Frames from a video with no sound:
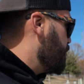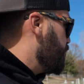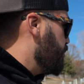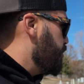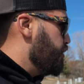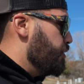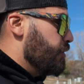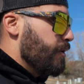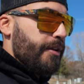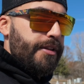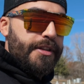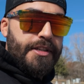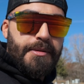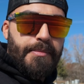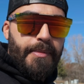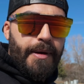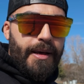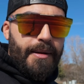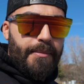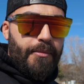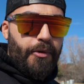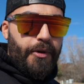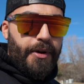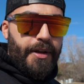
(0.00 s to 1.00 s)
I'm gonna do on this
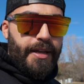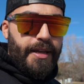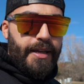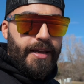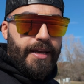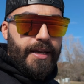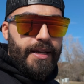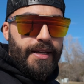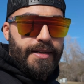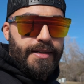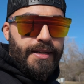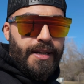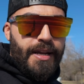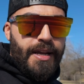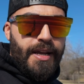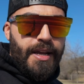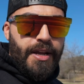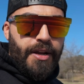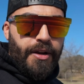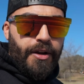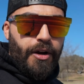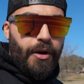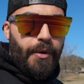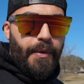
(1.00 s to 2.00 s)
bad boy is
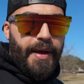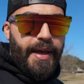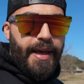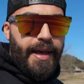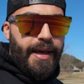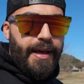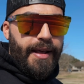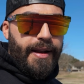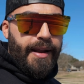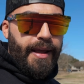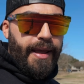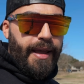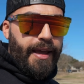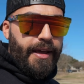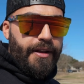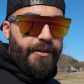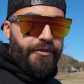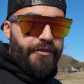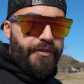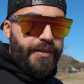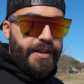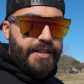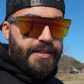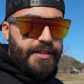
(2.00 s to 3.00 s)
go ahead
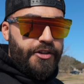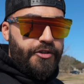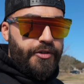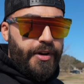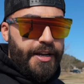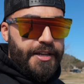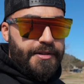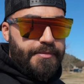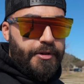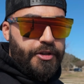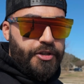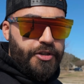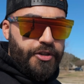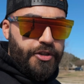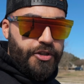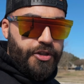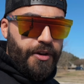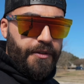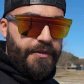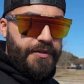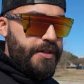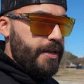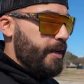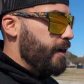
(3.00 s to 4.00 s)
and fix the transmission
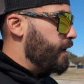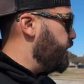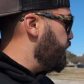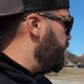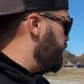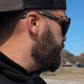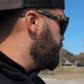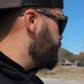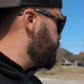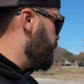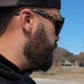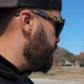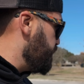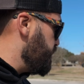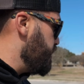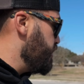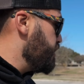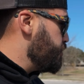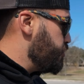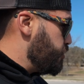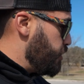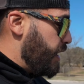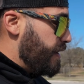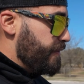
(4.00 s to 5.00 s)
shift
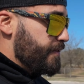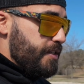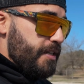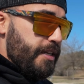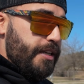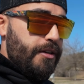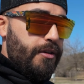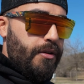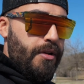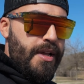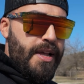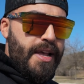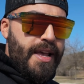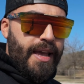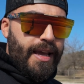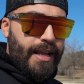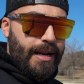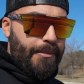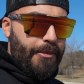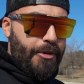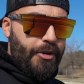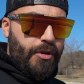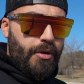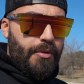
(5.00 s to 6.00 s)
shaft seal. And
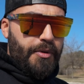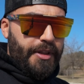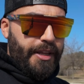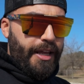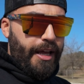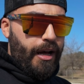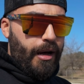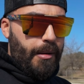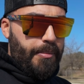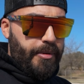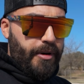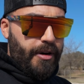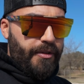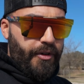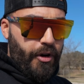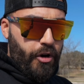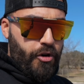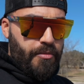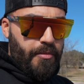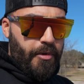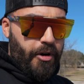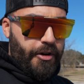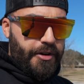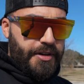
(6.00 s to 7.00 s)
I'm gonna do it with the help of
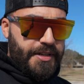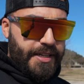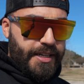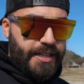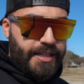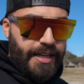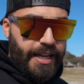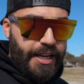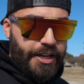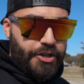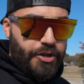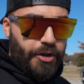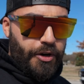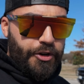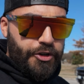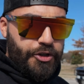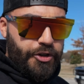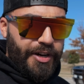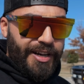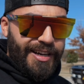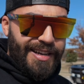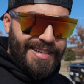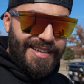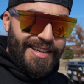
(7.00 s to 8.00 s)
Omar 68
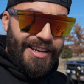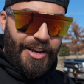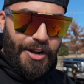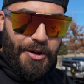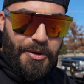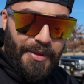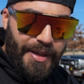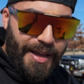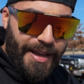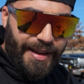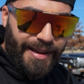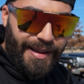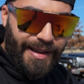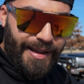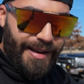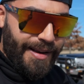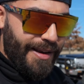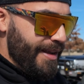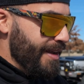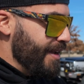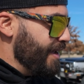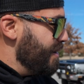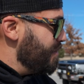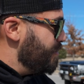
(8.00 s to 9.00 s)
Charger. He doesn't know that yet,
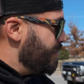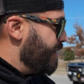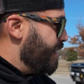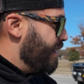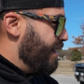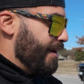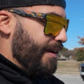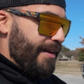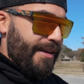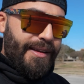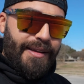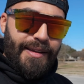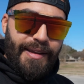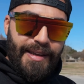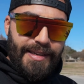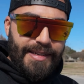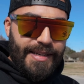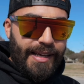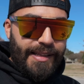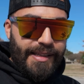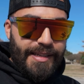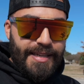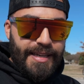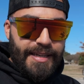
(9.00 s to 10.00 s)
but
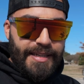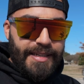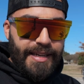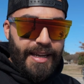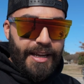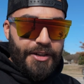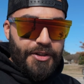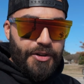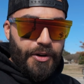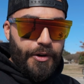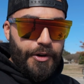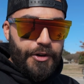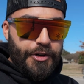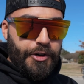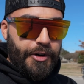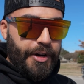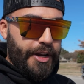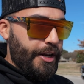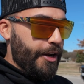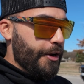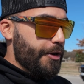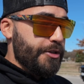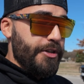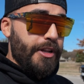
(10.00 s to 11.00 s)
he's got the 68 Charger.
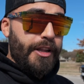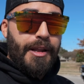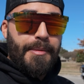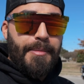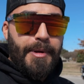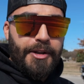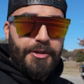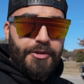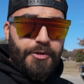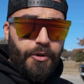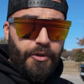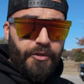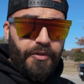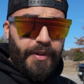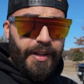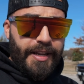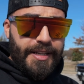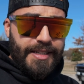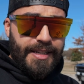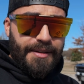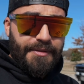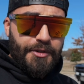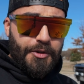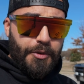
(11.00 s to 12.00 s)
He knows a lot about Torque
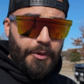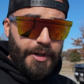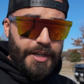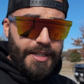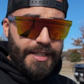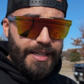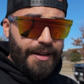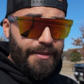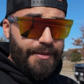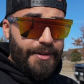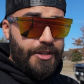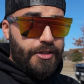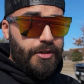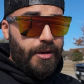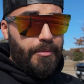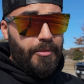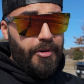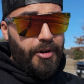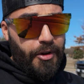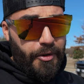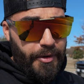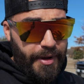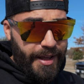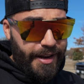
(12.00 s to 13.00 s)
Flight 727. So I'm
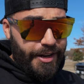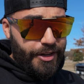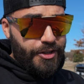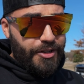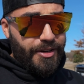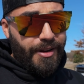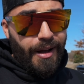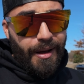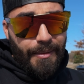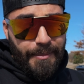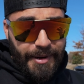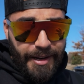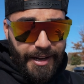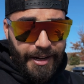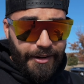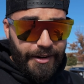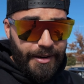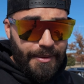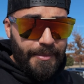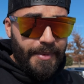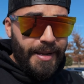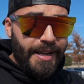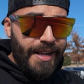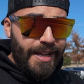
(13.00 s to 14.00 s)
gonna go ahead and just commandeer
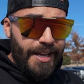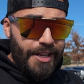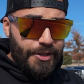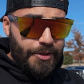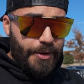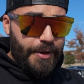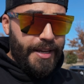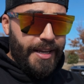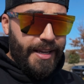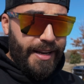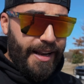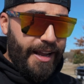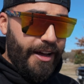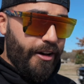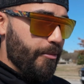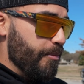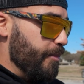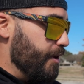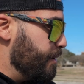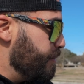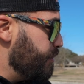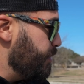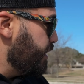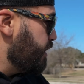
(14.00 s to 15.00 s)
him so he can help
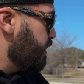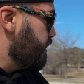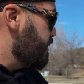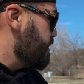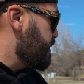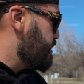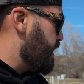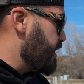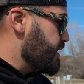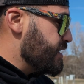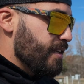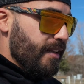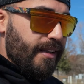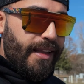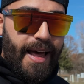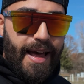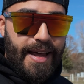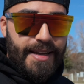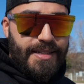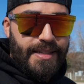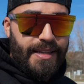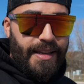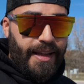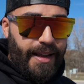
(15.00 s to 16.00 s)
me, because that's the
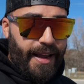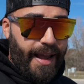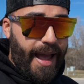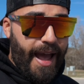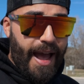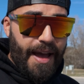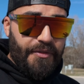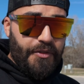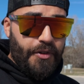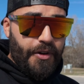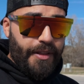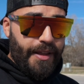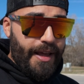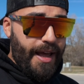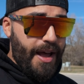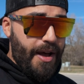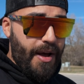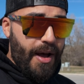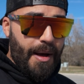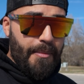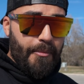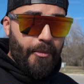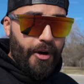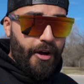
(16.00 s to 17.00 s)
last thing. After
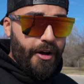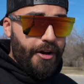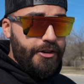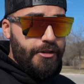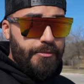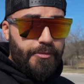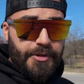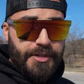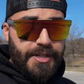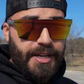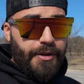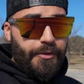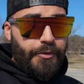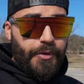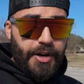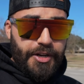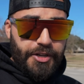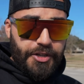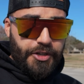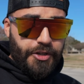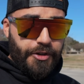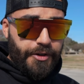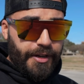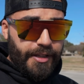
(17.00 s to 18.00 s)
that, I'm 100%
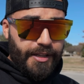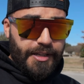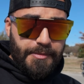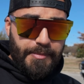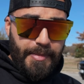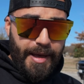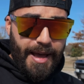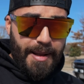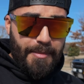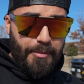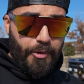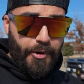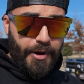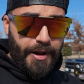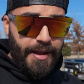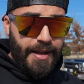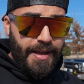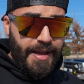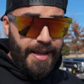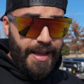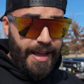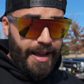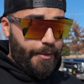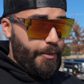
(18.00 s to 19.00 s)
registering this bad boy
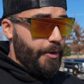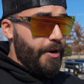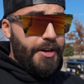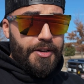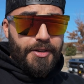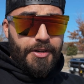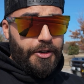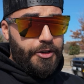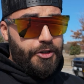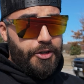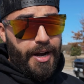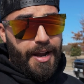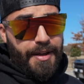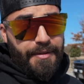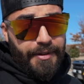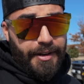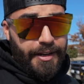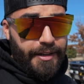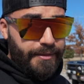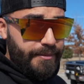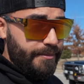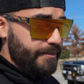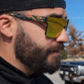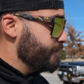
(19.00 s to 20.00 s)
and we're gonna start
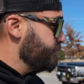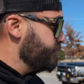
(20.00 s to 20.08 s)
driving it.